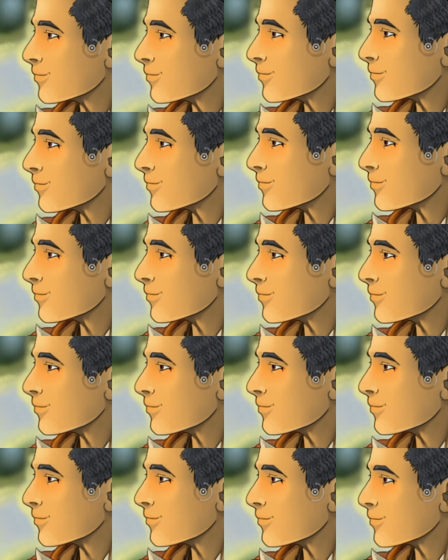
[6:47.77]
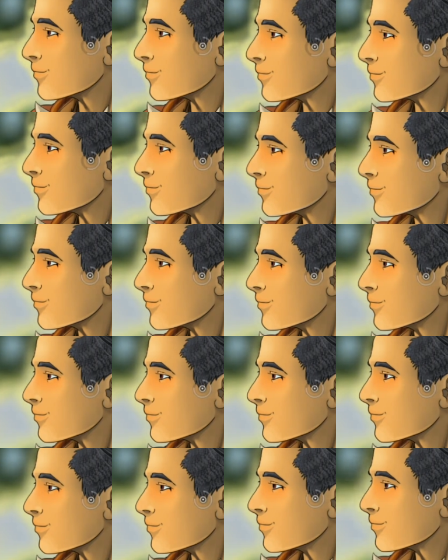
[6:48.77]

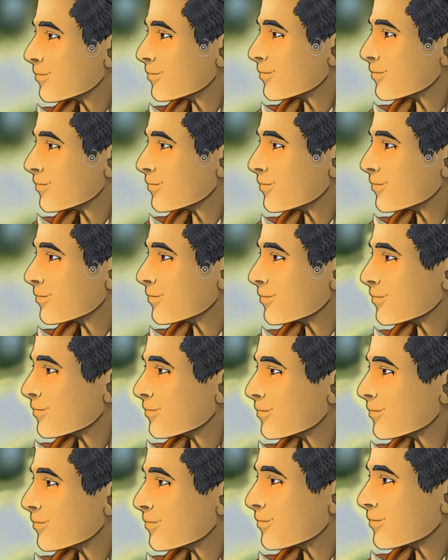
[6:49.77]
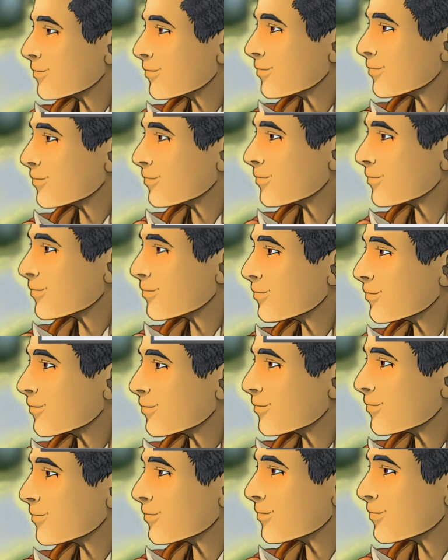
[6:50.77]

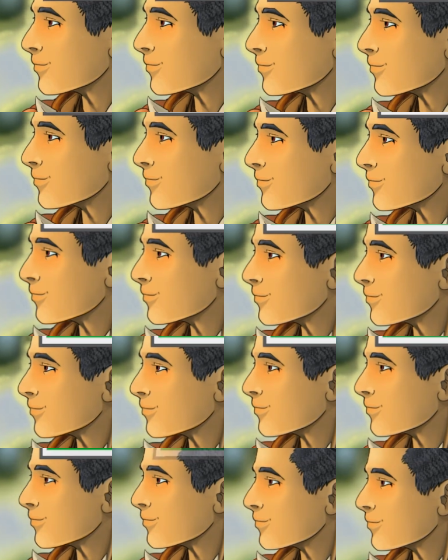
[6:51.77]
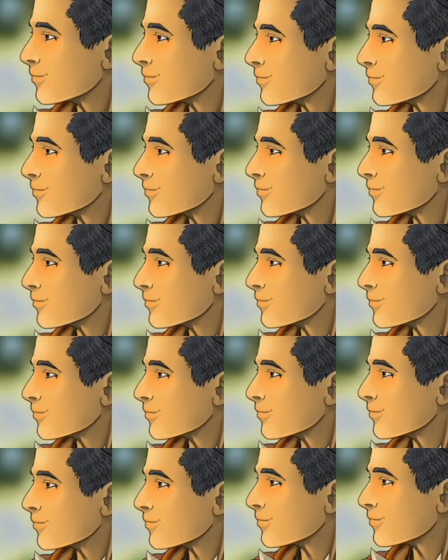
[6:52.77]

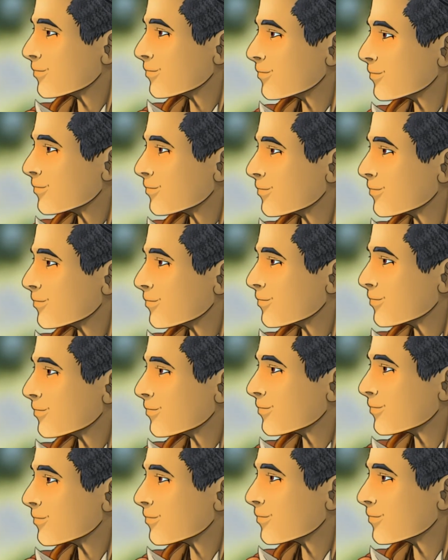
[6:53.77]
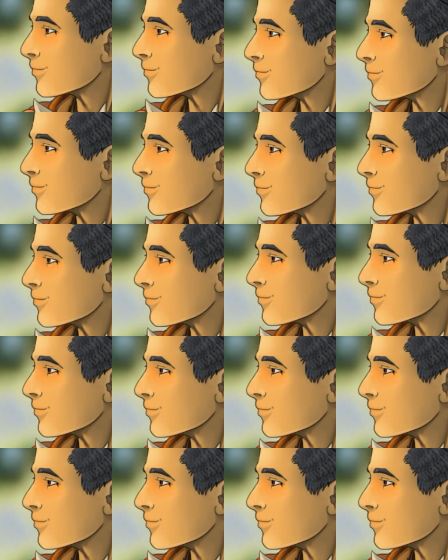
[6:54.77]
(silence)